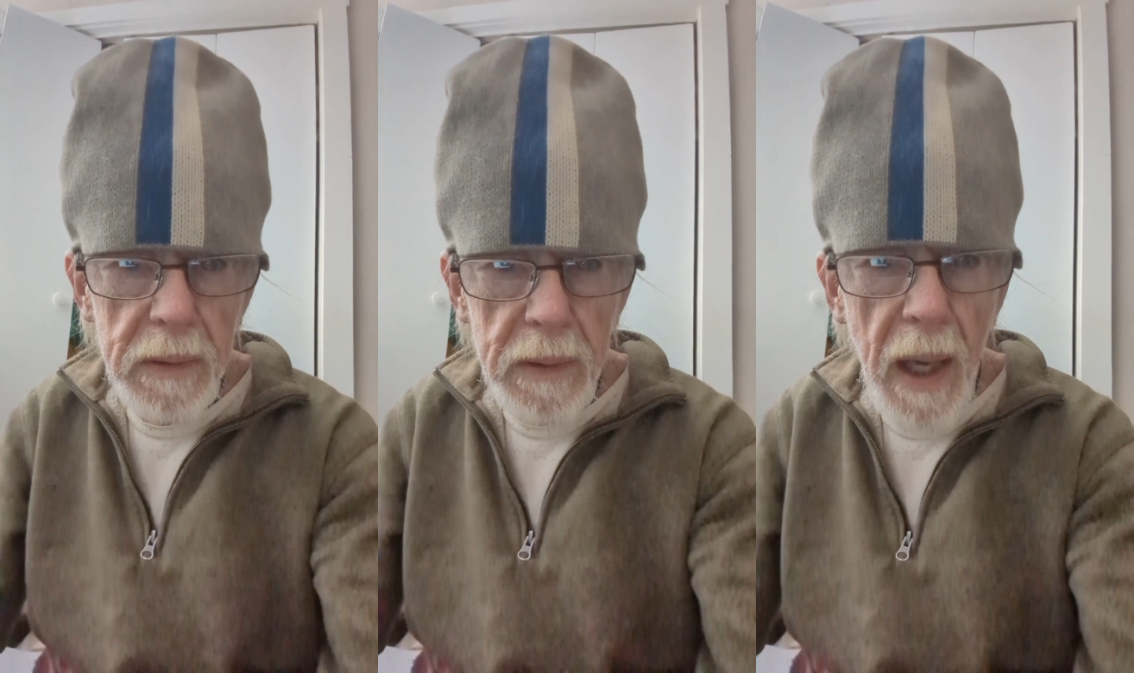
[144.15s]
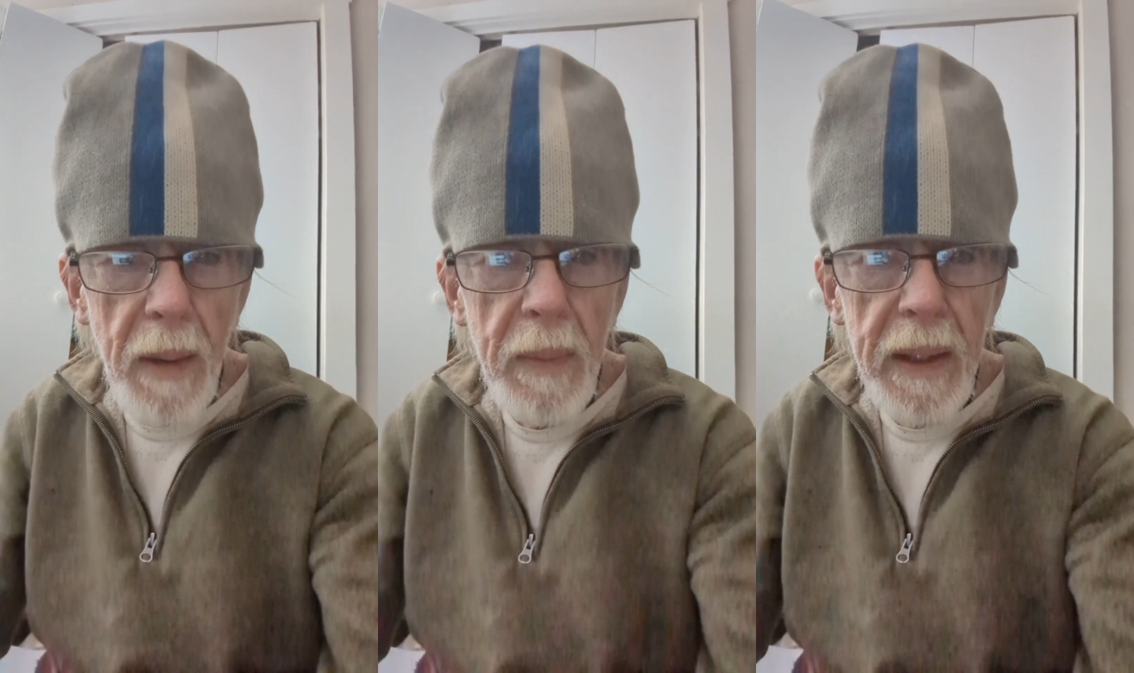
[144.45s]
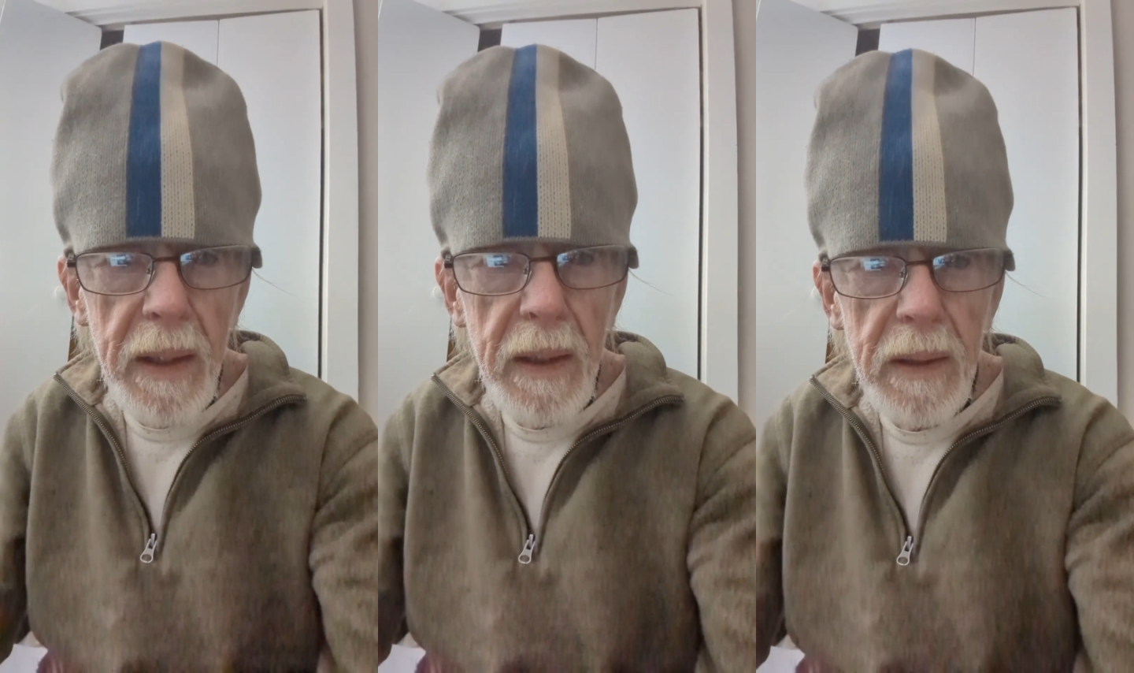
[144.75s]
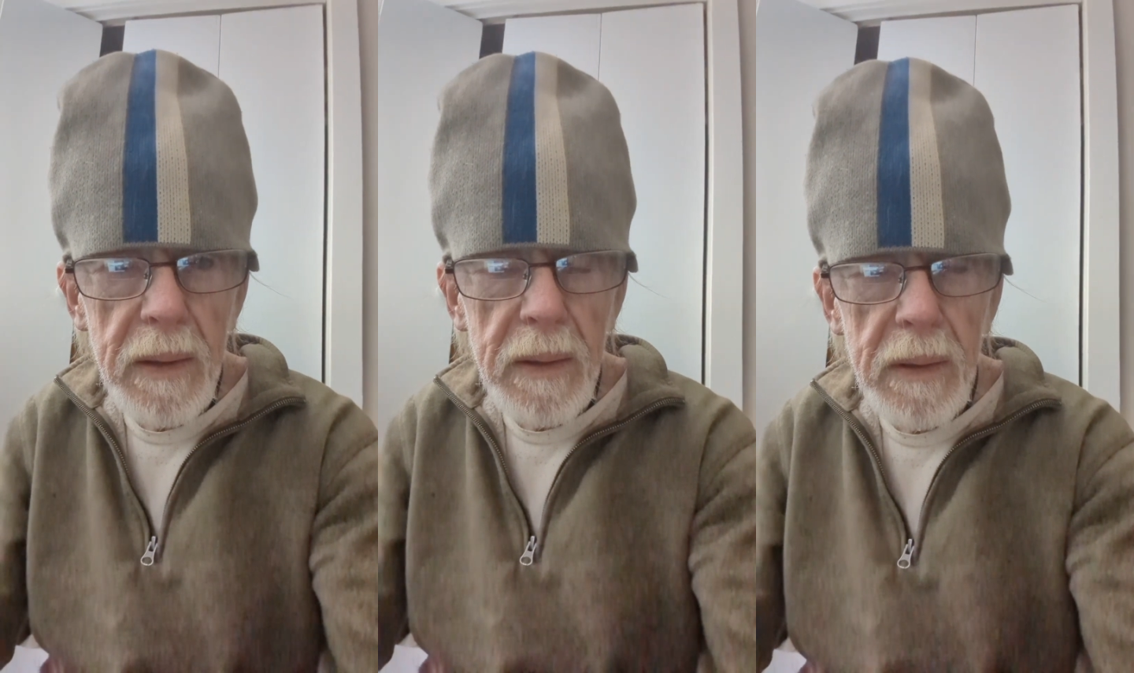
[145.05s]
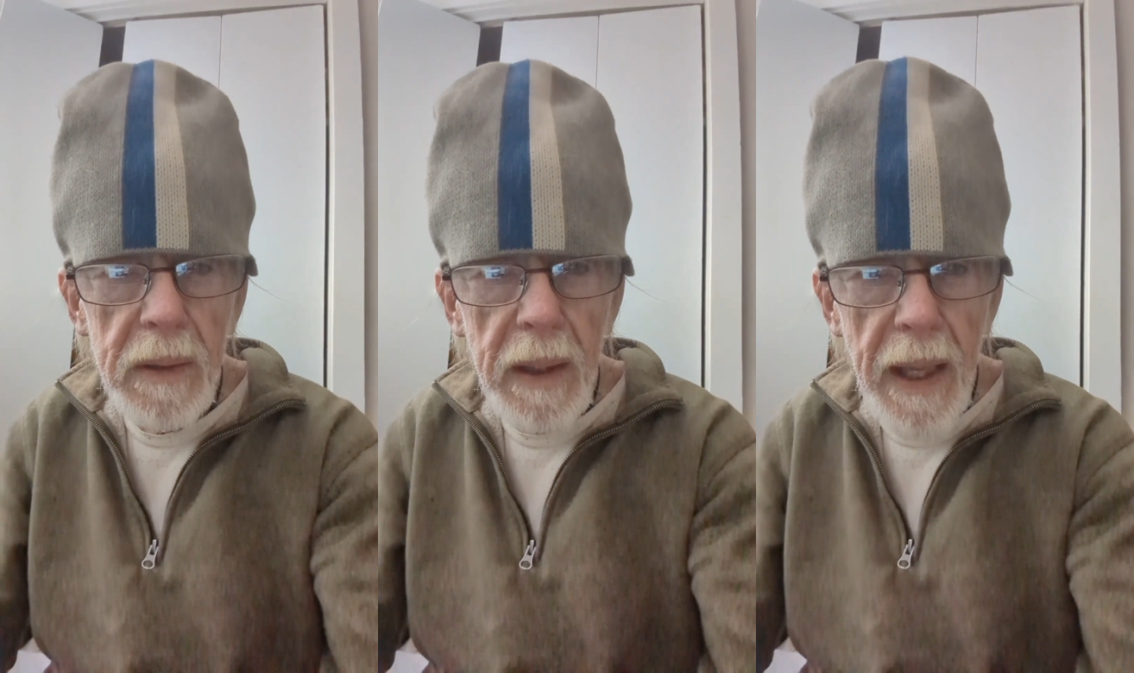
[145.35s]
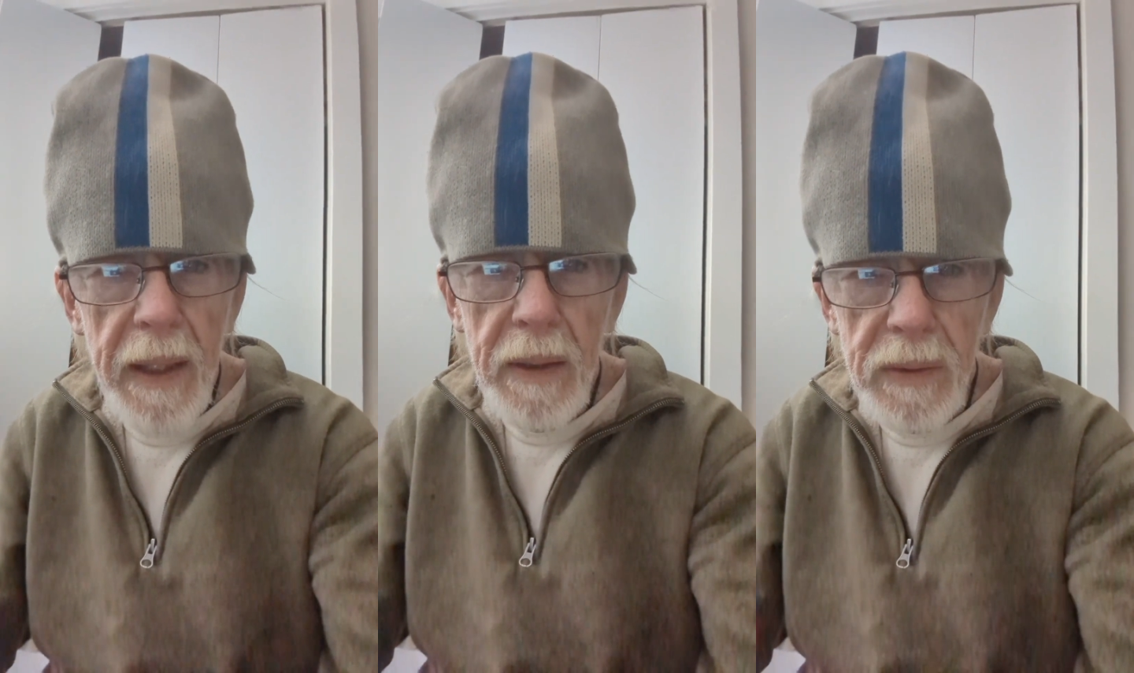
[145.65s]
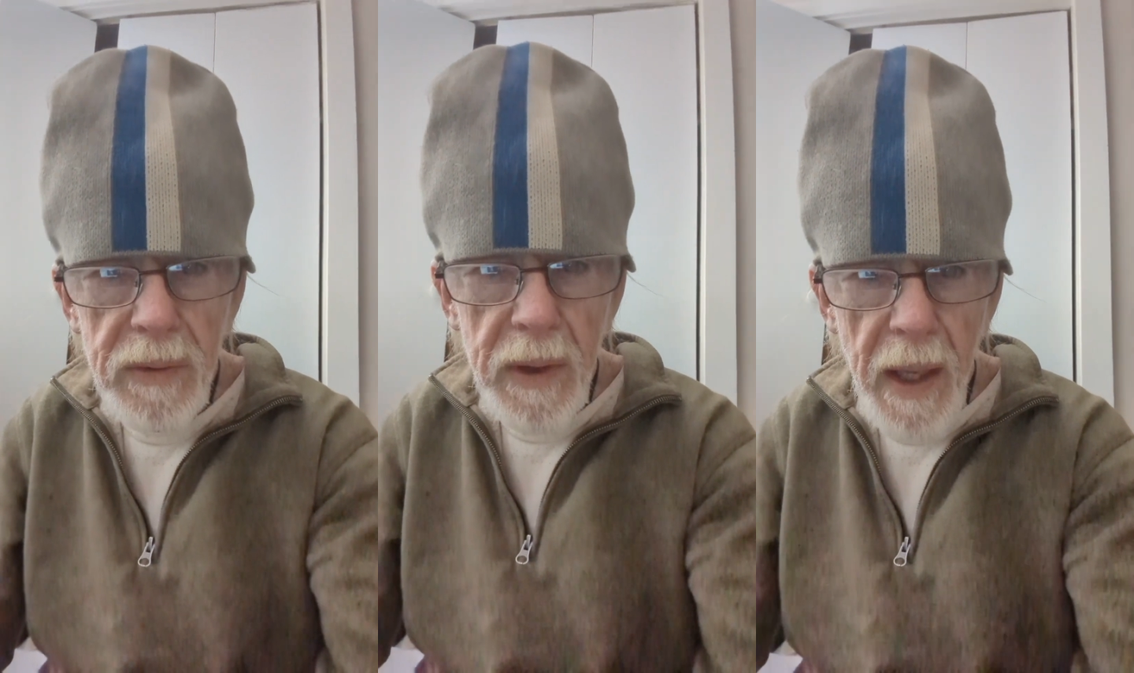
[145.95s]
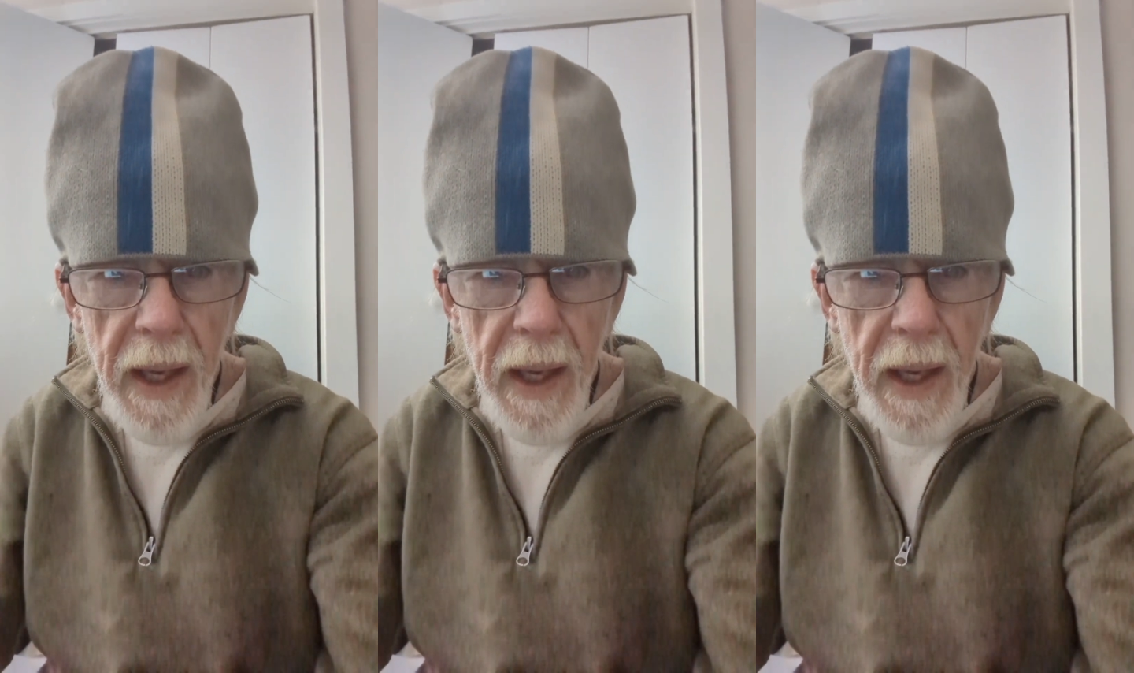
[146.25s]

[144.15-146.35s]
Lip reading: How many acres and